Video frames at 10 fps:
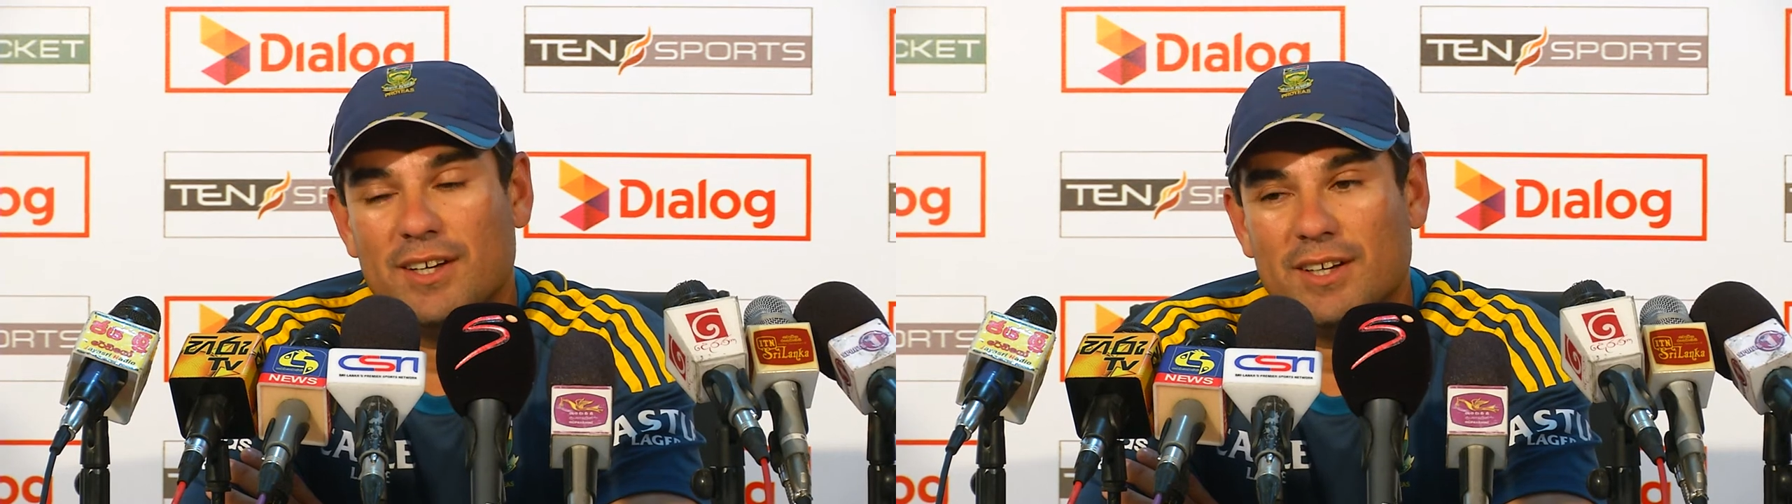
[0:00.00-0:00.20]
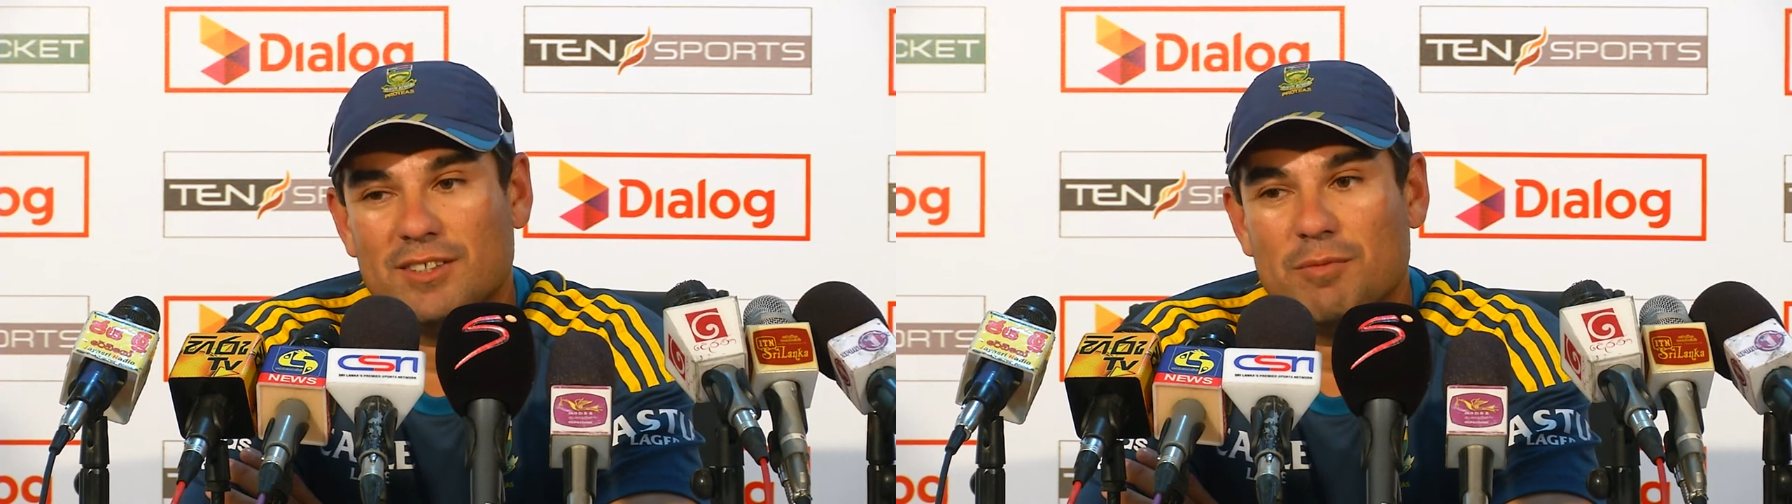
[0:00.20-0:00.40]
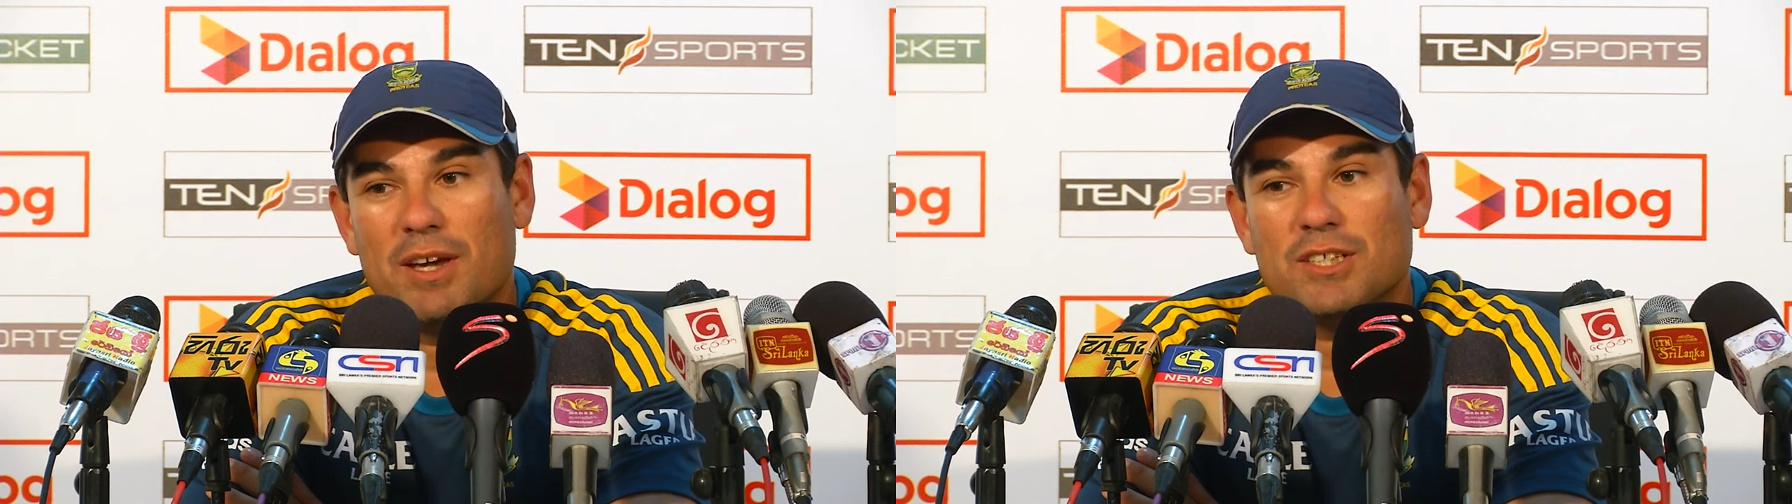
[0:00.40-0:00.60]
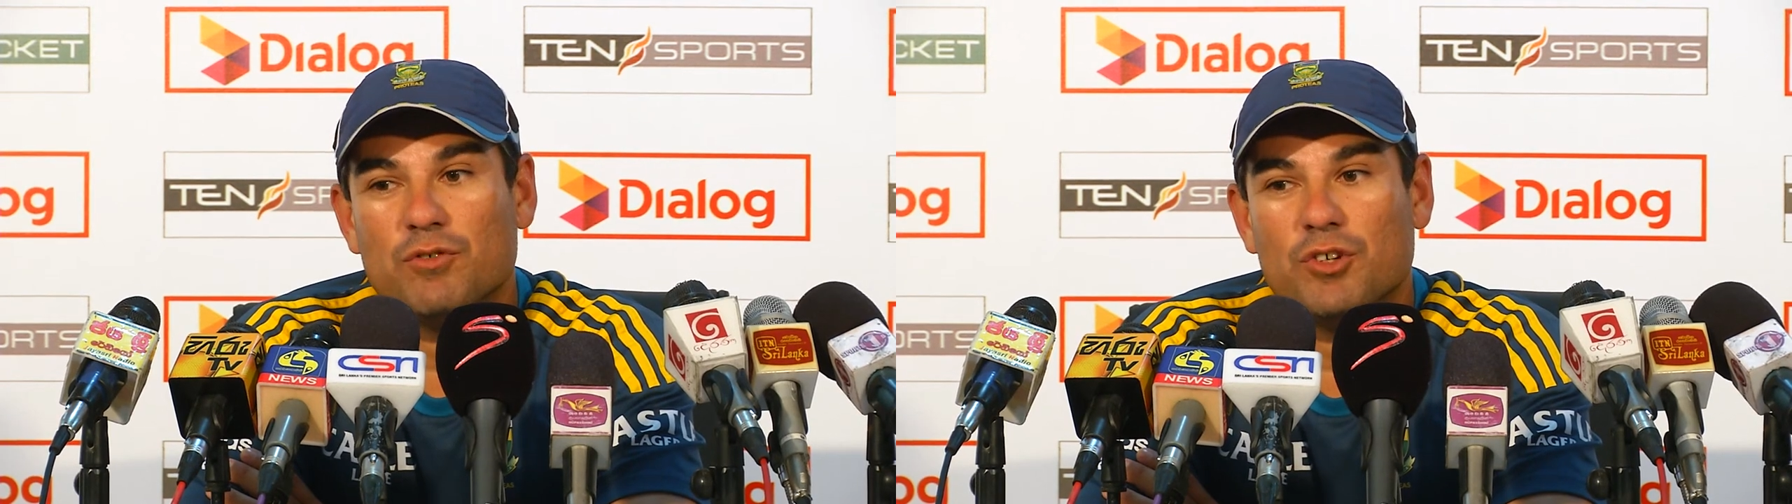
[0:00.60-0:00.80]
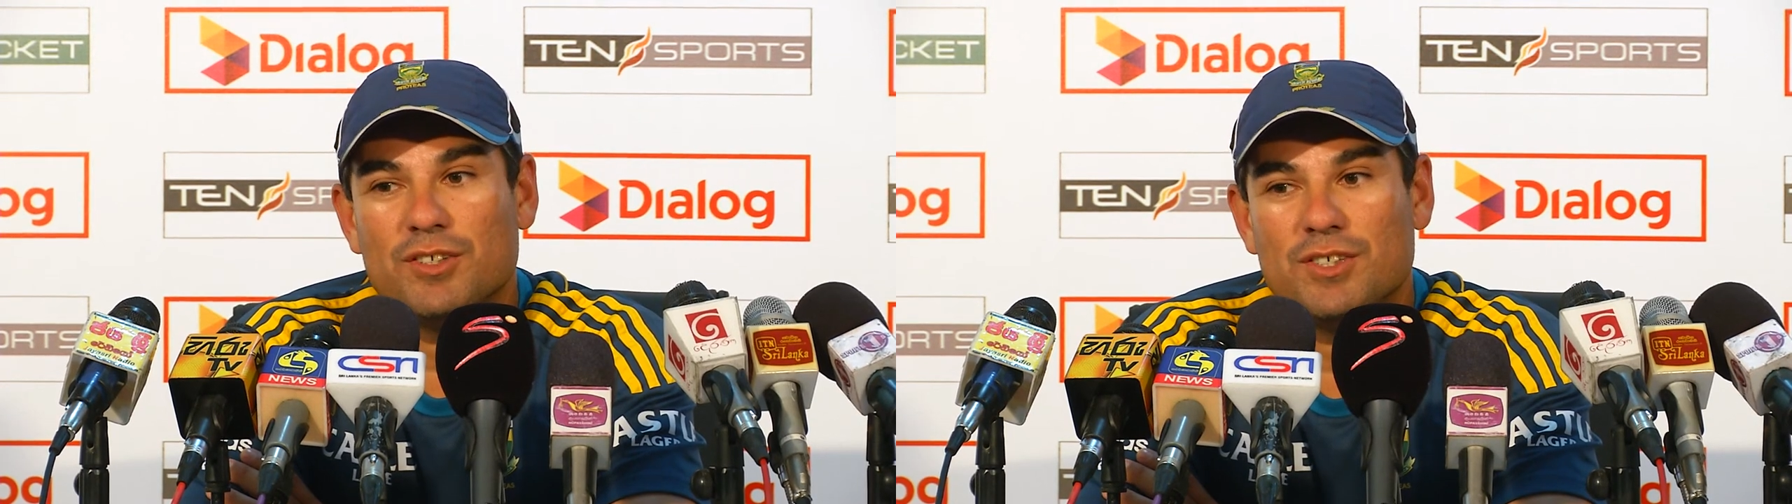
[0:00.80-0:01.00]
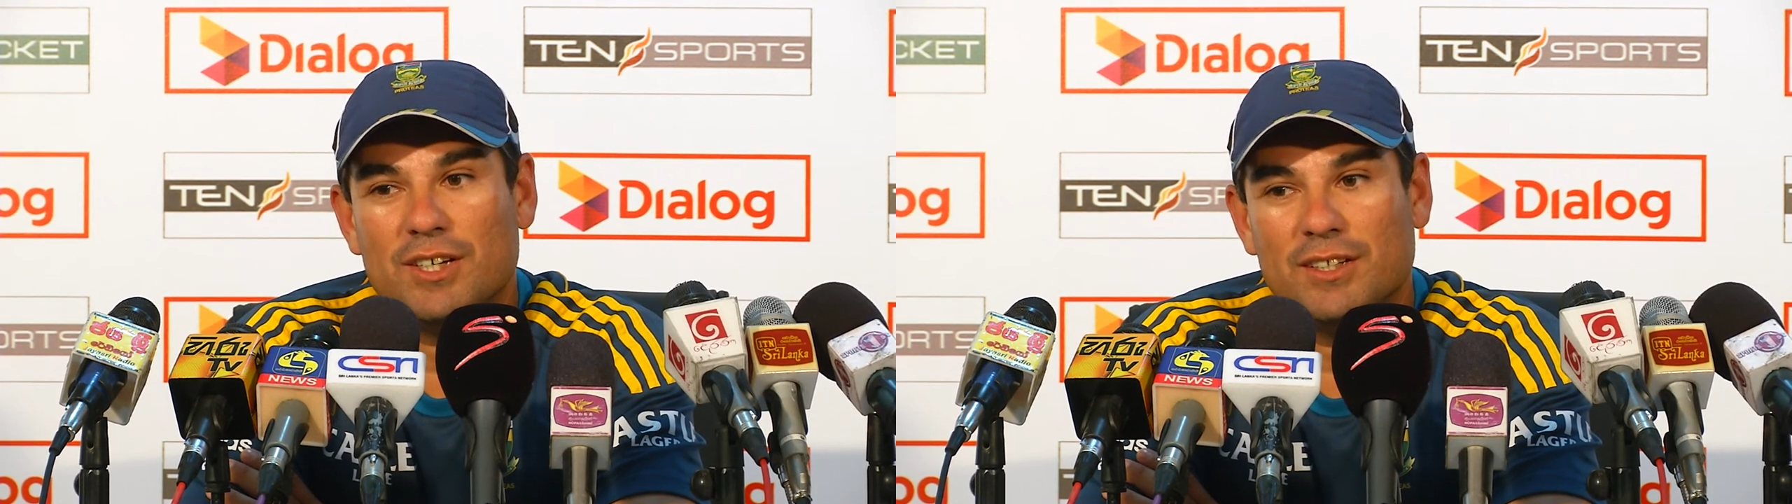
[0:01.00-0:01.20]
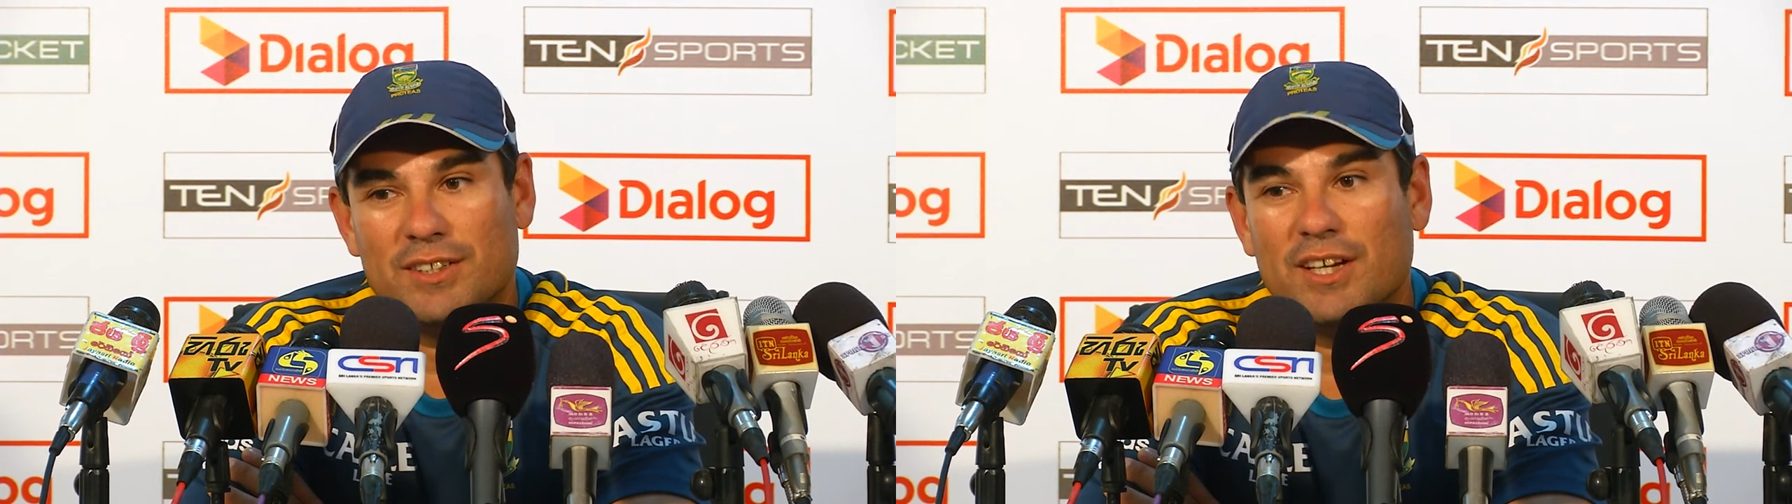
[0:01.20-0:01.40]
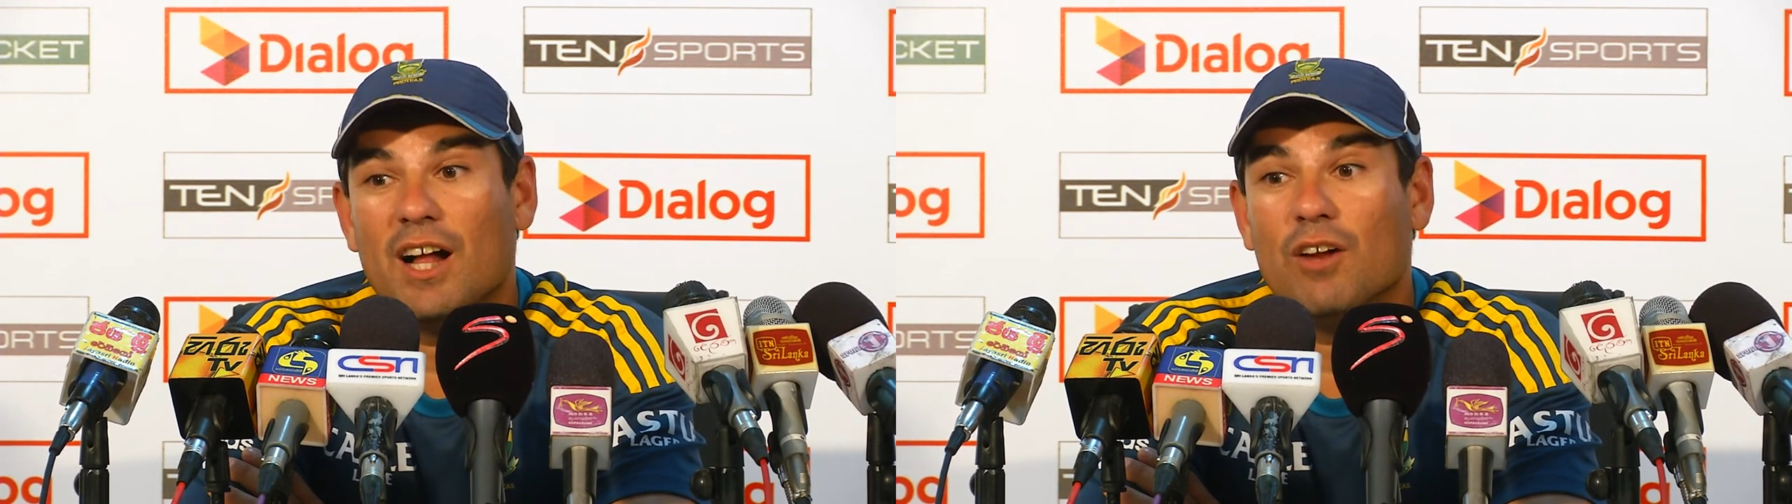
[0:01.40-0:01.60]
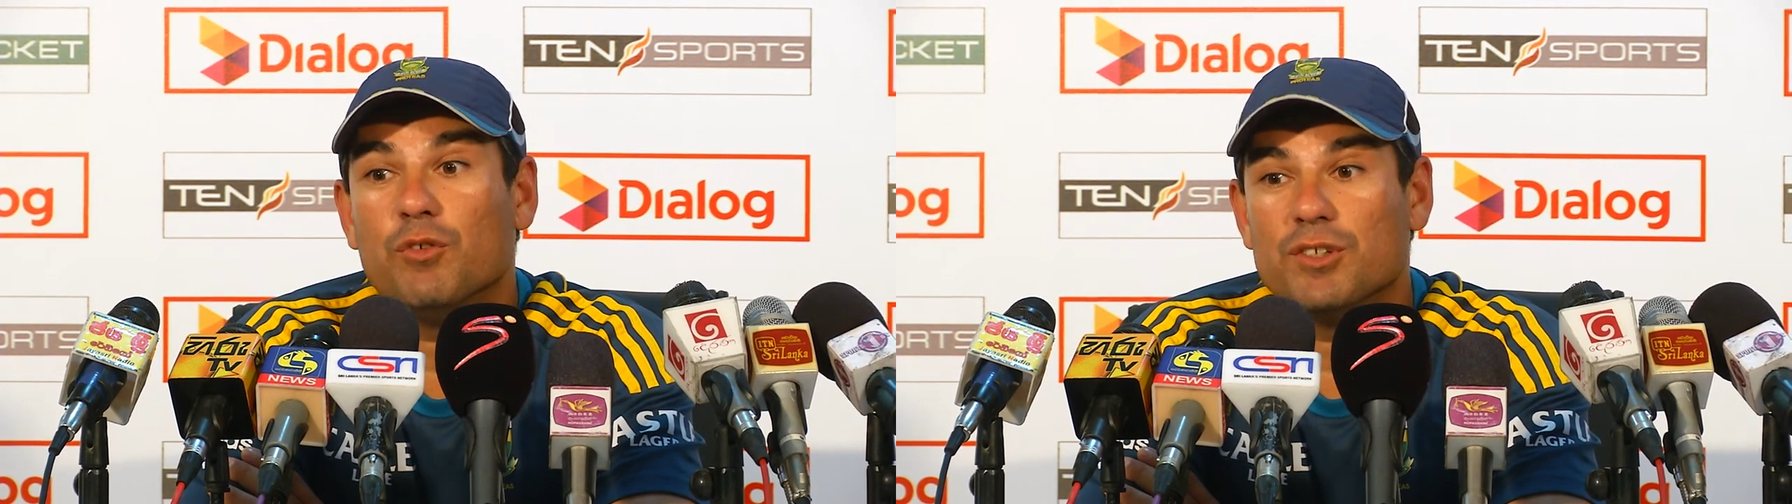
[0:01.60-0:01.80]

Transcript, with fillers: it's a massive concern that the gulf